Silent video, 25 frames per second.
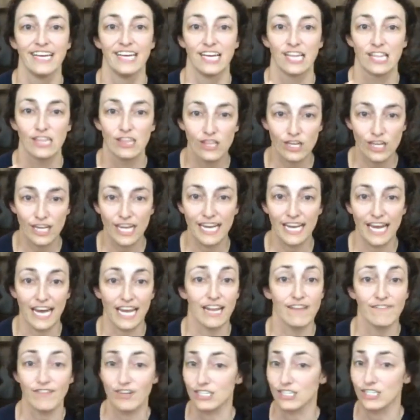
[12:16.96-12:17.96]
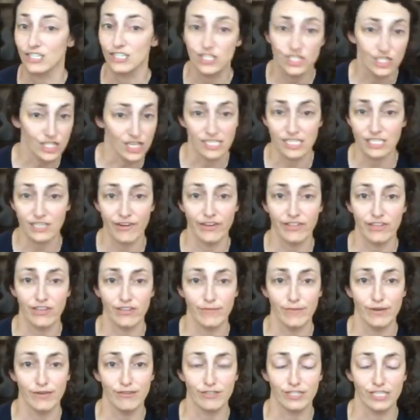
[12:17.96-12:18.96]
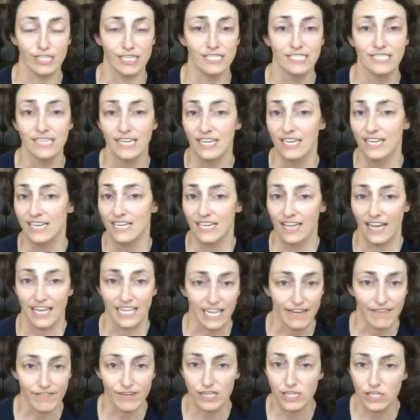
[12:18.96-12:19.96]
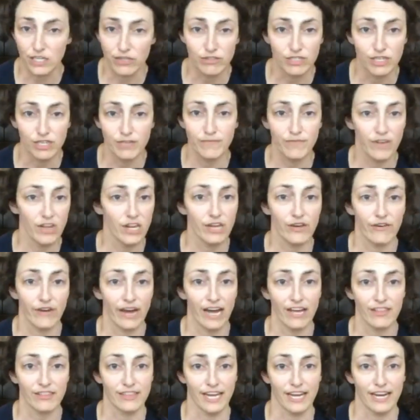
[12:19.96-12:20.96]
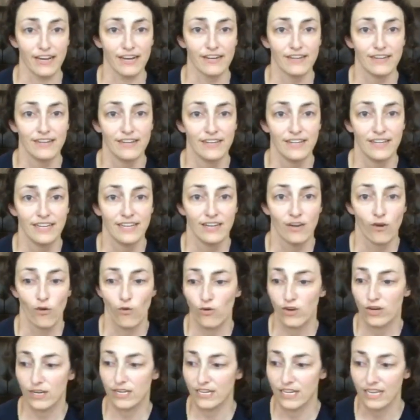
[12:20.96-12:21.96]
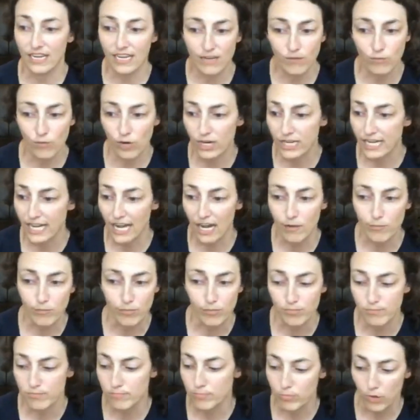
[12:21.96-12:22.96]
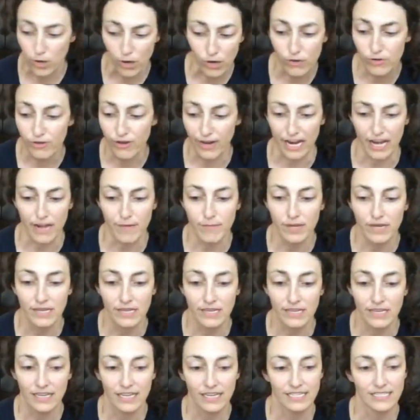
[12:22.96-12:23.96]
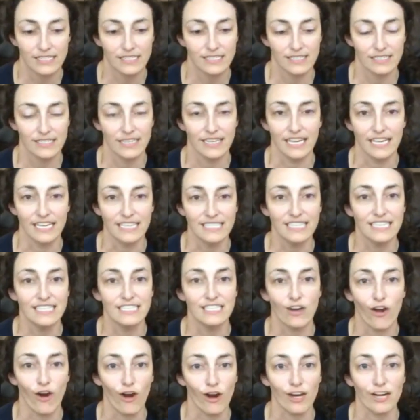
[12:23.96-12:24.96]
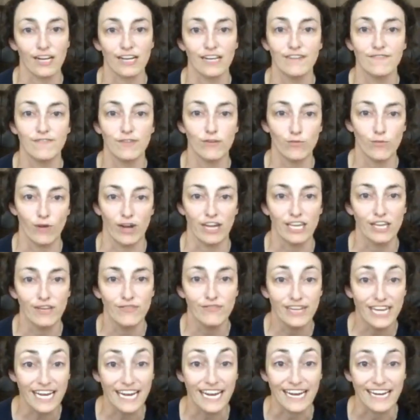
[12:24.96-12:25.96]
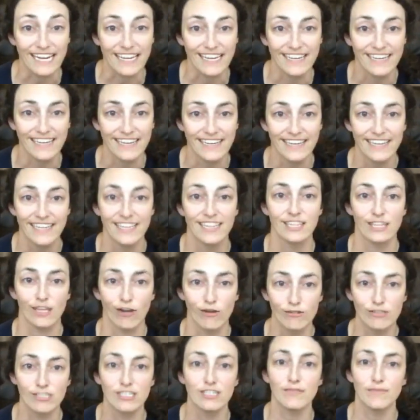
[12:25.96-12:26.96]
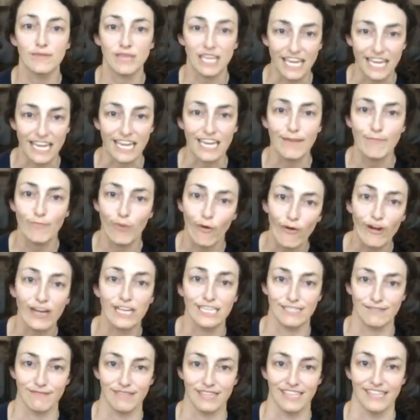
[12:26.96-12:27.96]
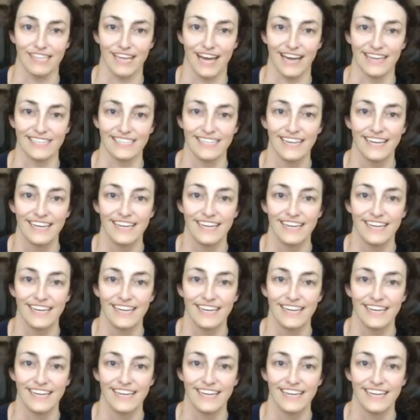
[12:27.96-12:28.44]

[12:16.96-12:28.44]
Looking at it versus just going through the motions, like every YouTube video out there, or any workout program, is it targeted for what you need? Those are the key points within that.